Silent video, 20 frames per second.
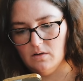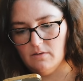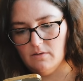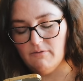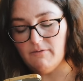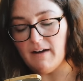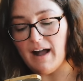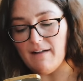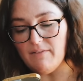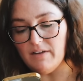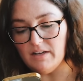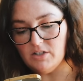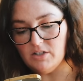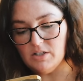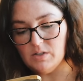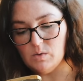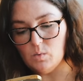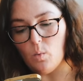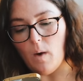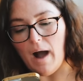5
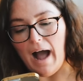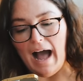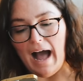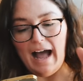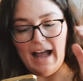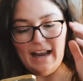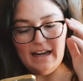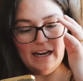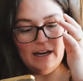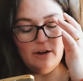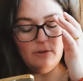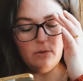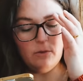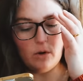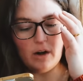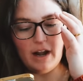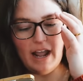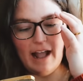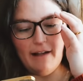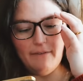inches wide and
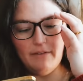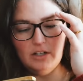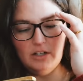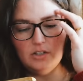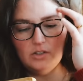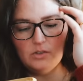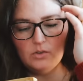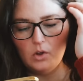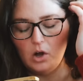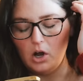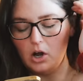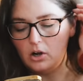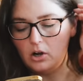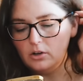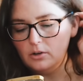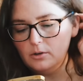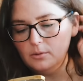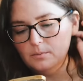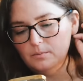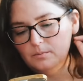4.5 inches
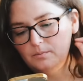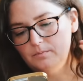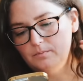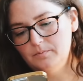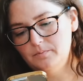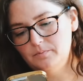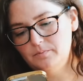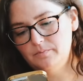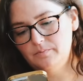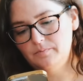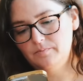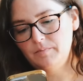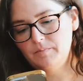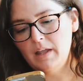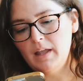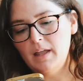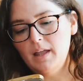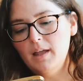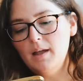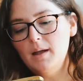long.
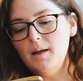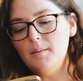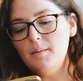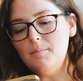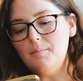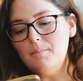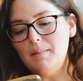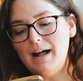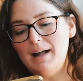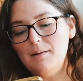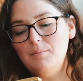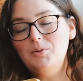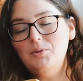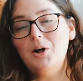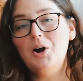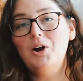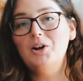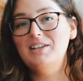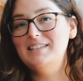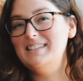My
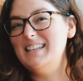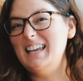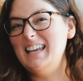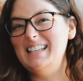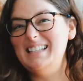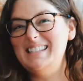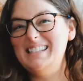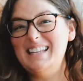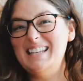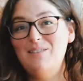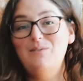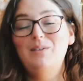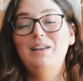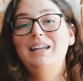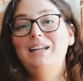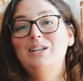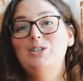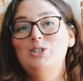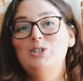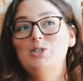block is like 7
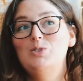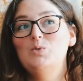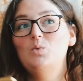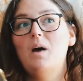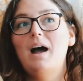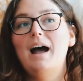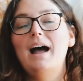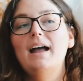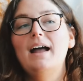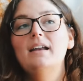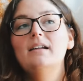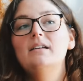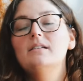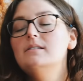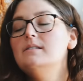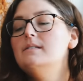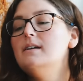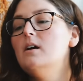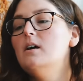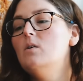inches wide.
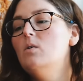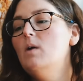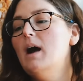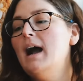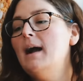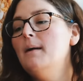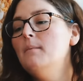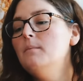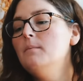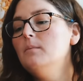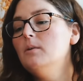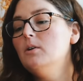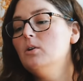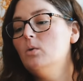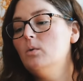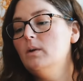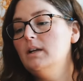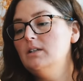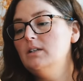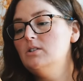So I'm
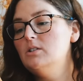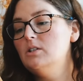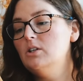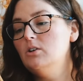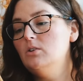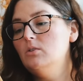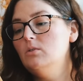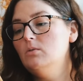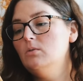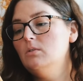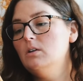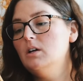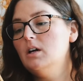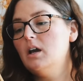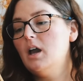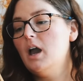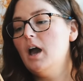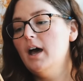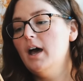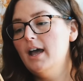going to
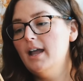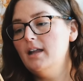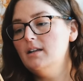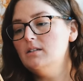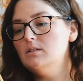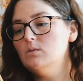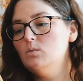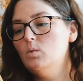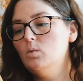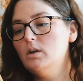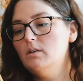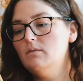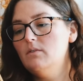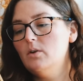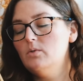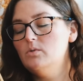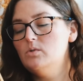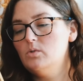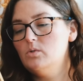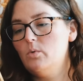cut one of
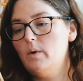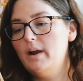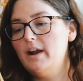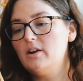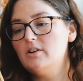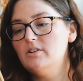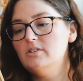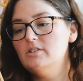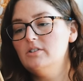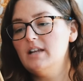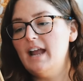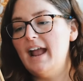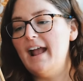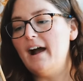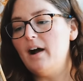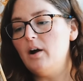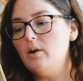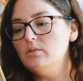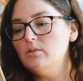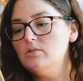those squares
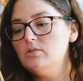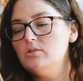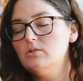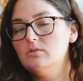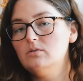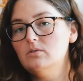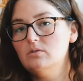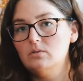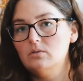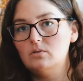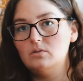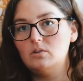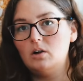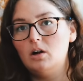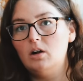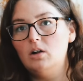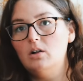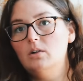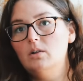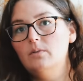out
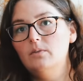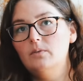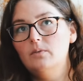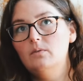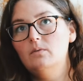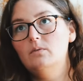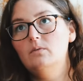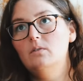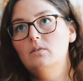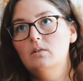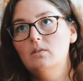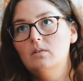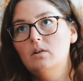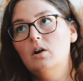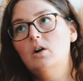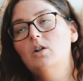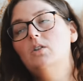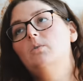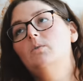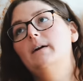on all the